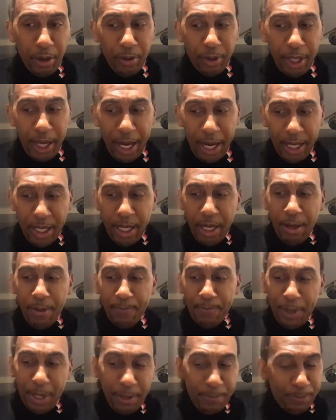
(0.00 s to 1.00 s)
okay,
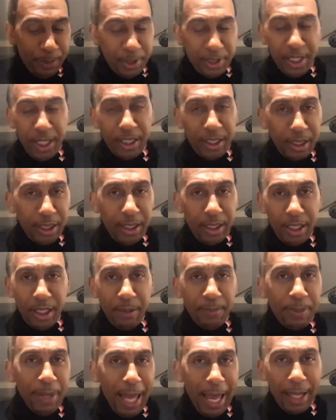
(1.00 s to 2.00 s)
particularly
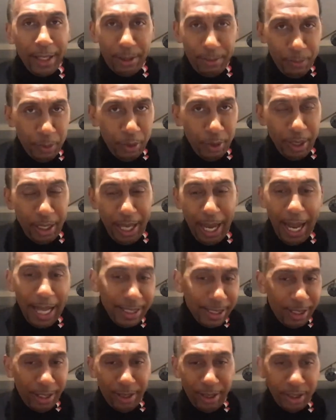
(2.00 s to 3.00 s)
the black community, I
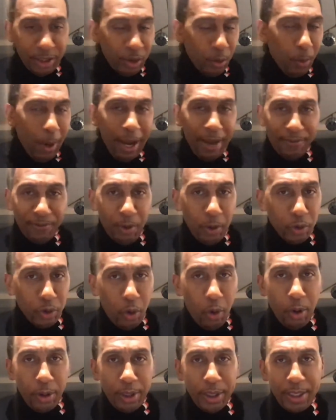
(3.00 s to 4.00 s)
tell this to white folks
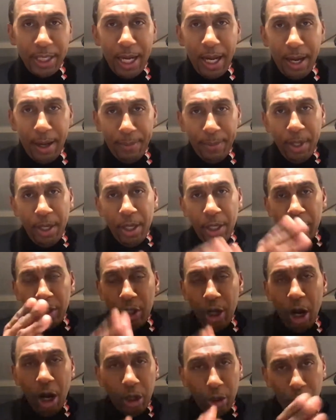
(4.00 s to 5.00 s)
all the time,
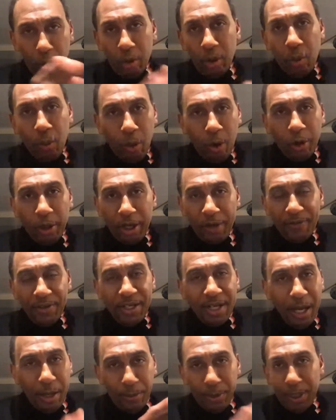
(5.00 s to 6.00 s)
y'all go to work every
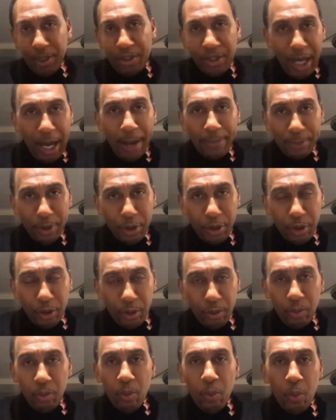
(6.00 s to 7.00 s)
day with a job to do.
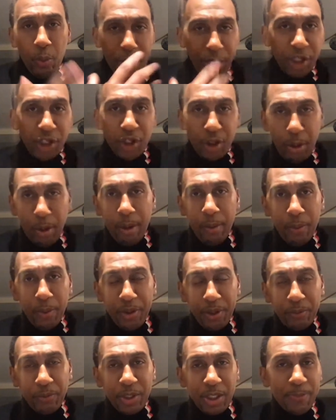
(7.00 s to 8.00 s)
We show up
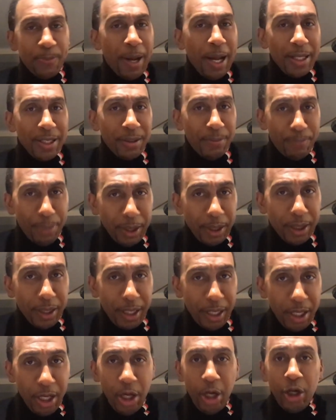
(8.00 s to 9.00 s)
with a
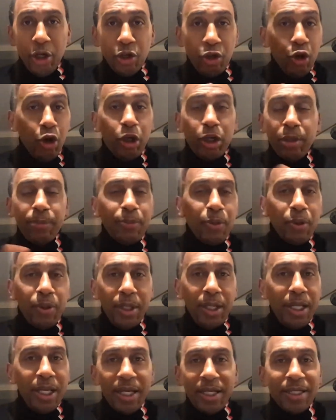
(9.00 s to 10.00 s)
responsibility. Your
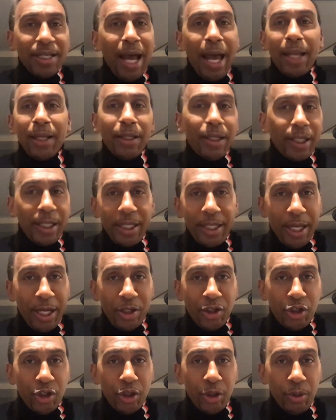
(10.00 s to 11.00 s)
community is not looking
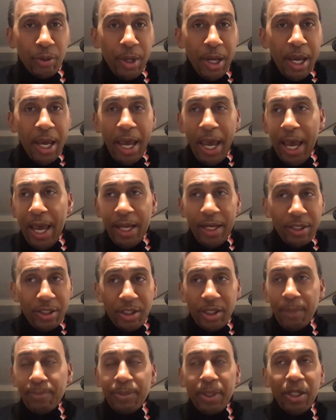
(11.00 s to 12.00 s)
at you and
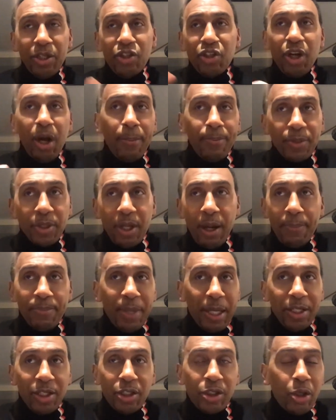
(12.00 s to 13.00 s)
something jumps up
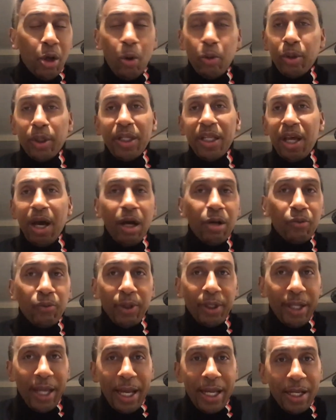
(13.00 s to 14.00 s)
that's totally
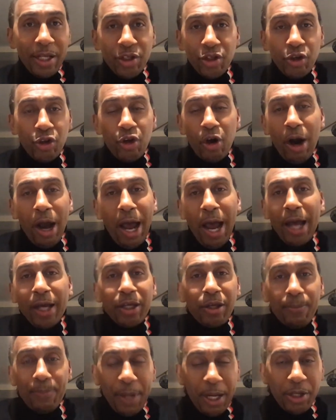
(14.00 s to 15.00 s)
unrelated to your
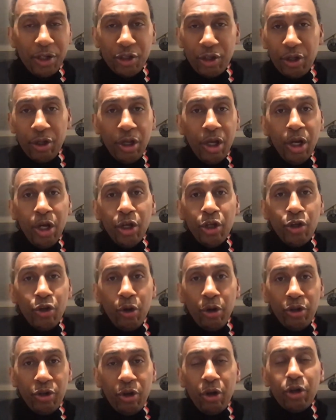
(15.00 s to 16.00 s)
occupation,
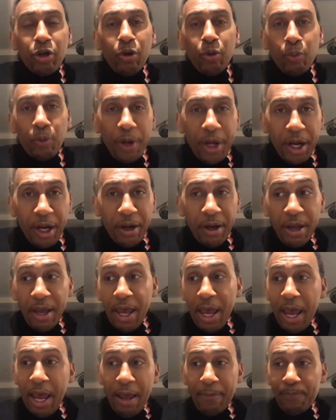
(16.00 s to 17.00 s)
your career.
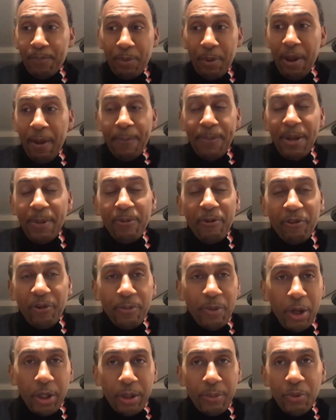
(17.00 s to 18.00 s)
And people
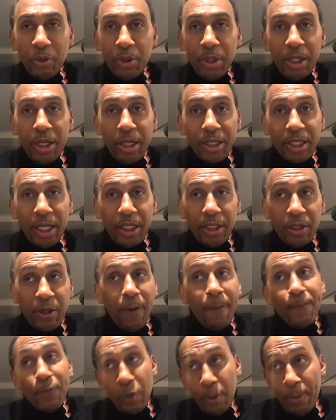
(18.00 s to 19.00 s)
from your community are telling
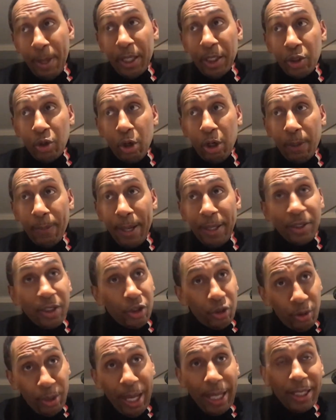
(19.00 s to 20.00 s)
you, you better talk about
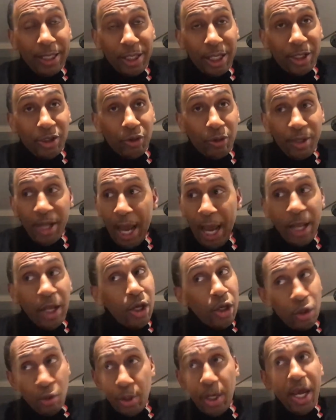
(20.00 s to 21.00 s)
this. You got to touch on that.
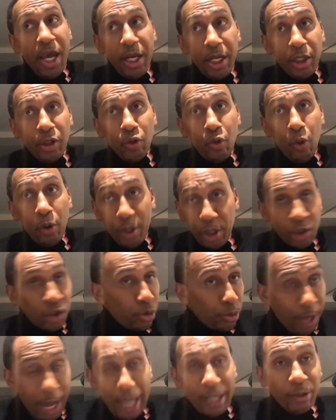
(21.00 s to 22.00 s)
You can't ignore
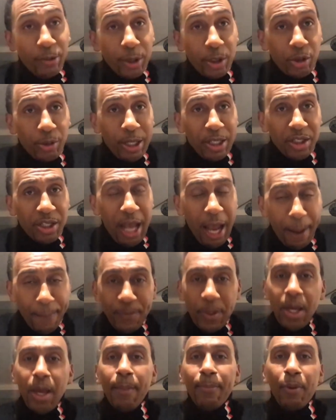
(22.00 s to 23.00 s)
this. You got to address
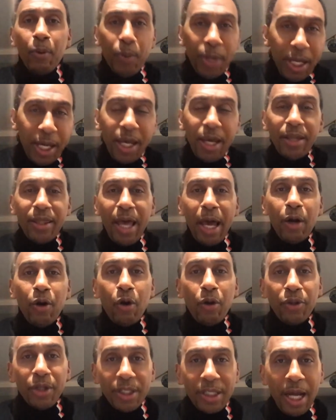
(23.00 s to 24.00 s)
that. But we hear that
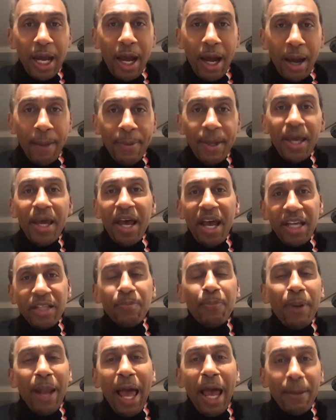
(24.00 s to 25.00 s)
all the time as
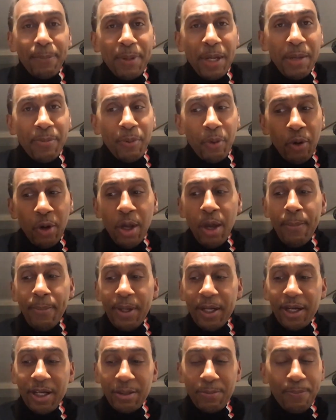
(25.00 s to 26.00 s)
black people,
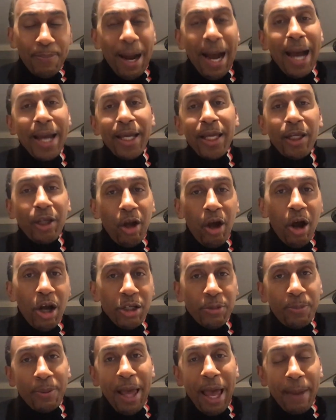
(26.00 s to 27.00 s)
because by and
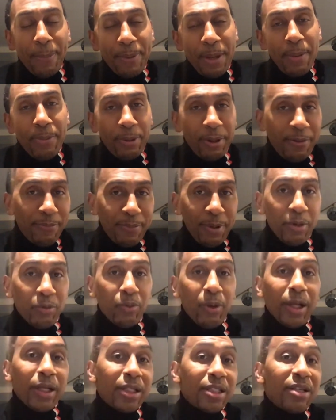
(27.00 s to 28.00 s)
large, black people have been
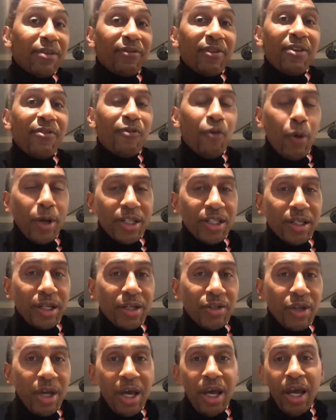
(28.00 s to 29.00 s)
relatively
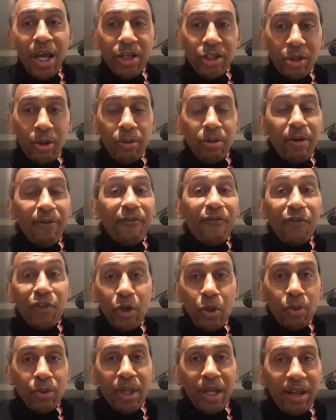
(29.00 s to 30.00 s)
voiceless. And so the
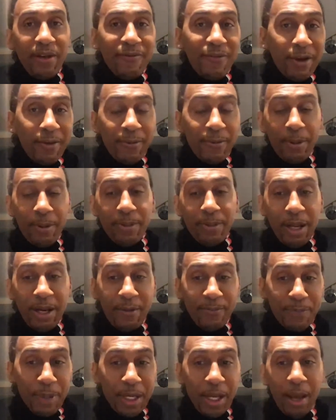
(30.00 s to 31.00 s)
few that
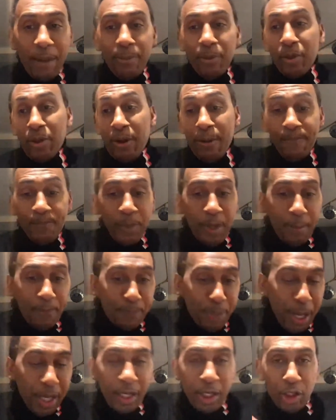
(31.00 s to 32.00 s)
have been able to
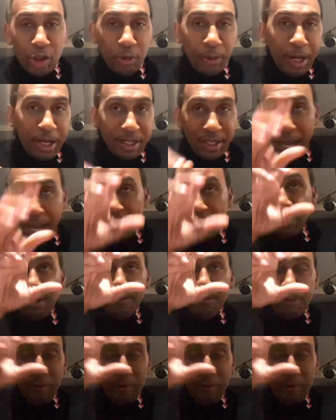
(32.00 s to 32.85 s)
penetrate that